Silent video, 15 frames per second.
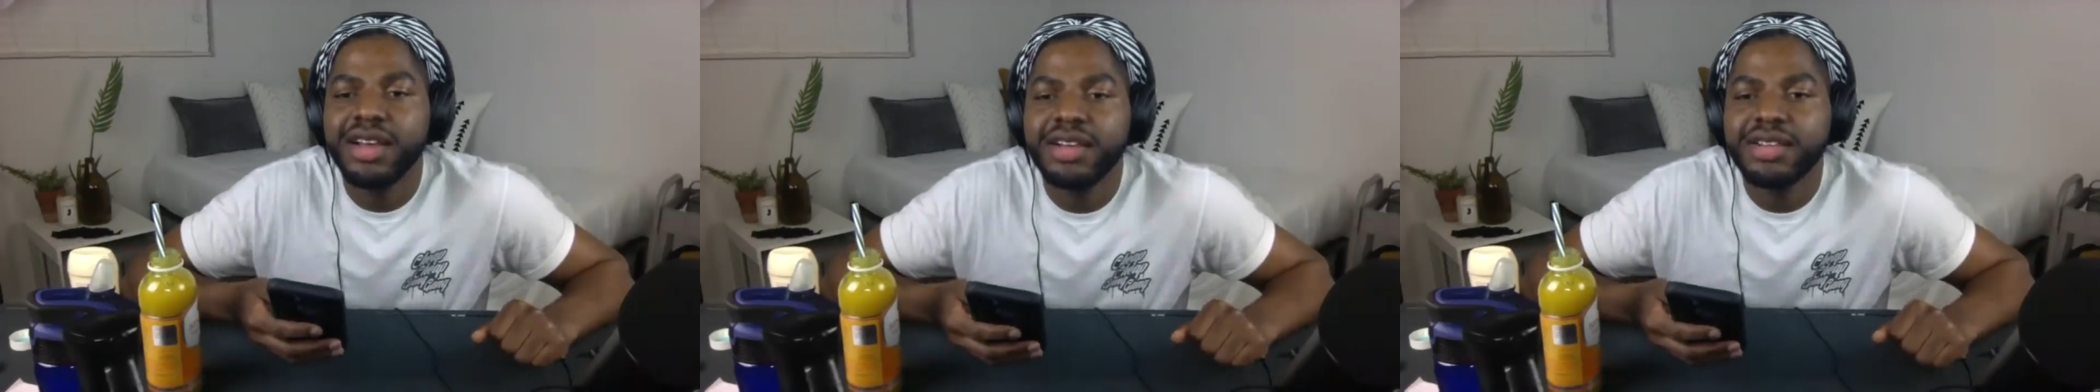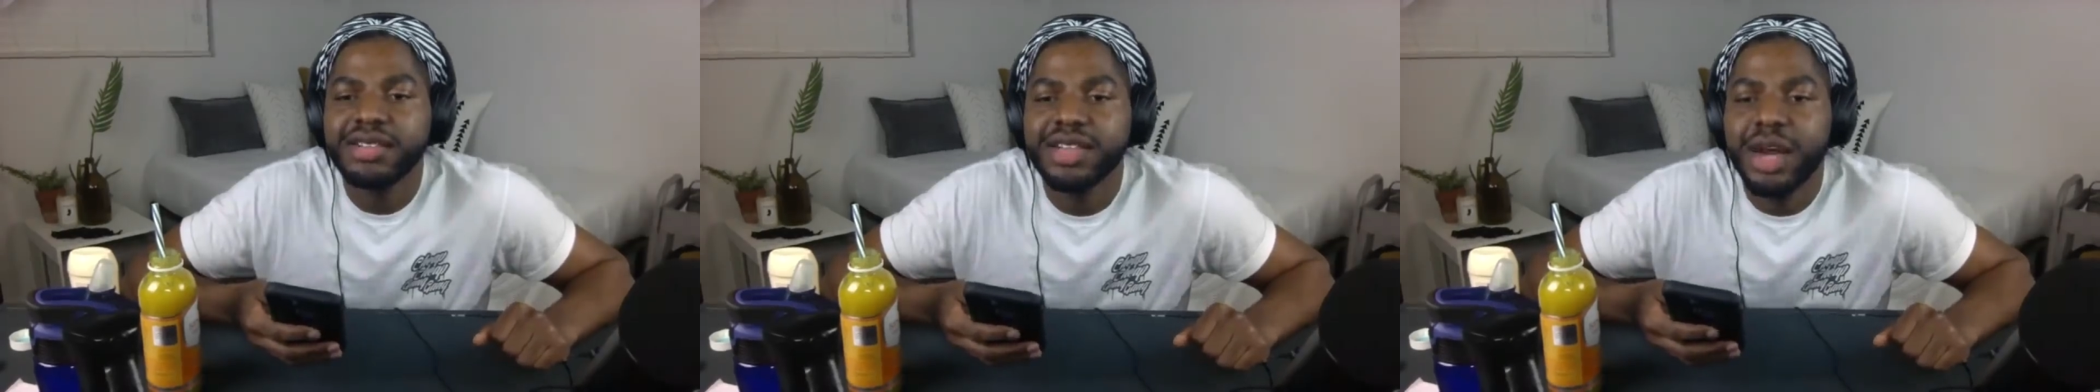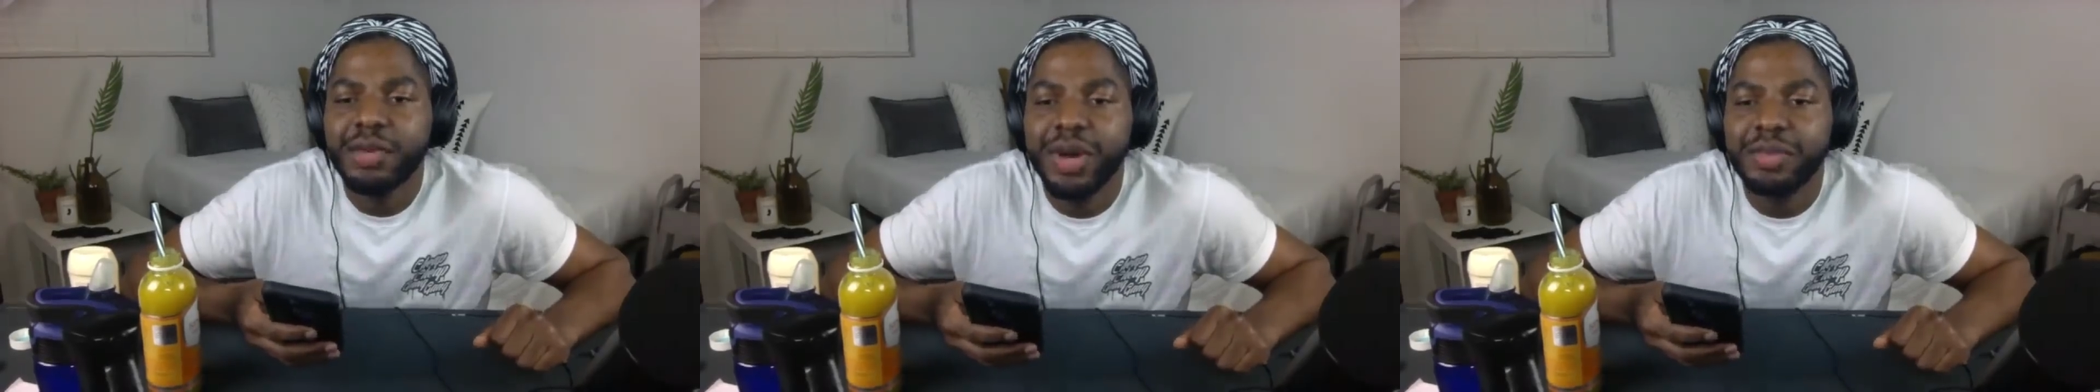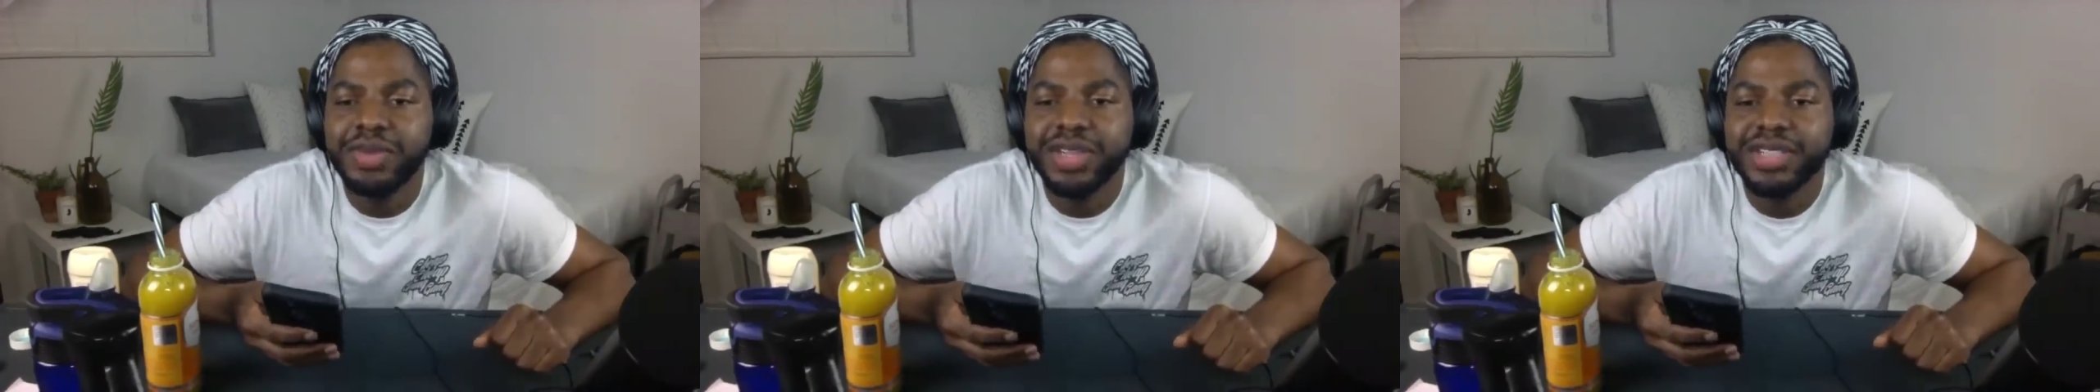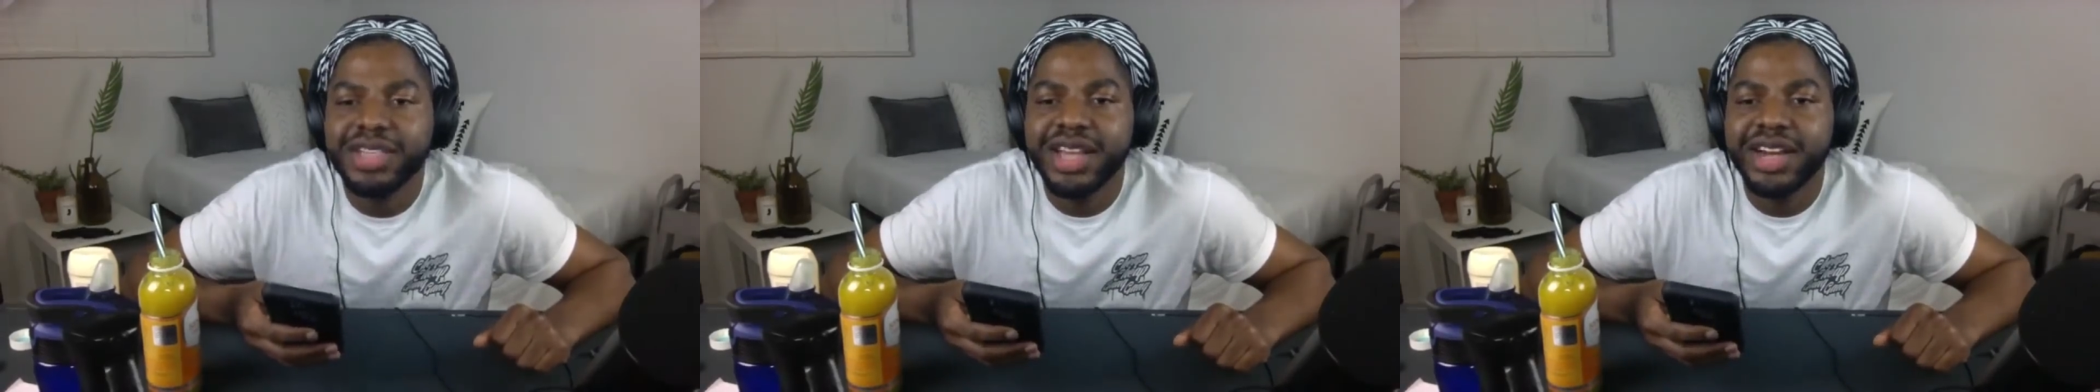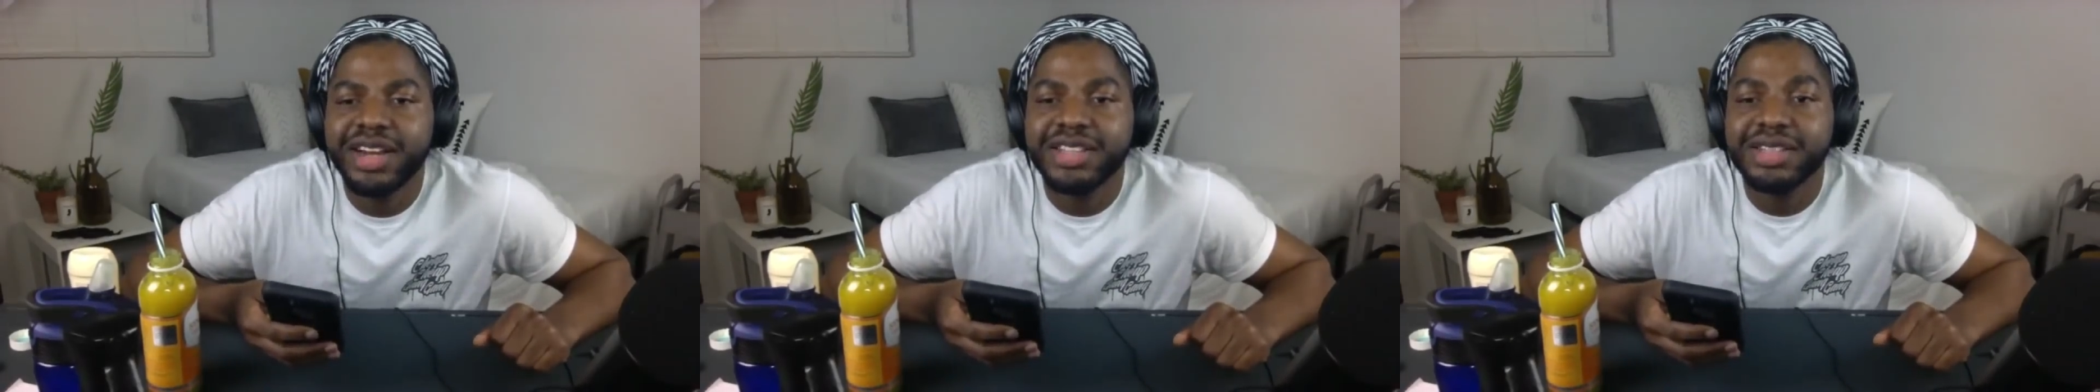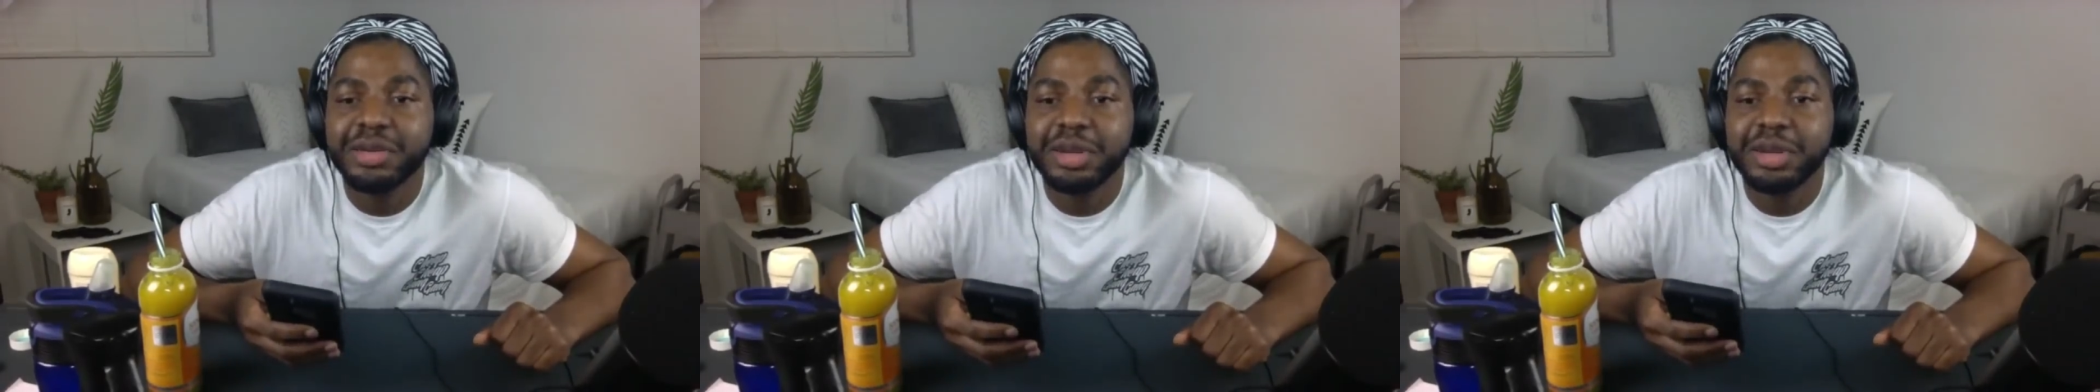Star Puppy is hilarious. I'm